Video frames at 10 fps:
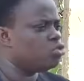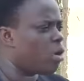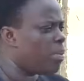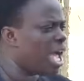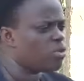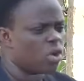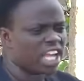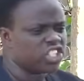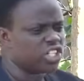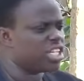To a ban or
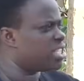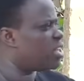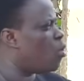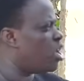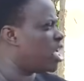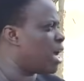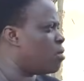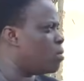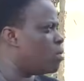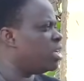catcher and a so in
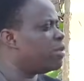ho.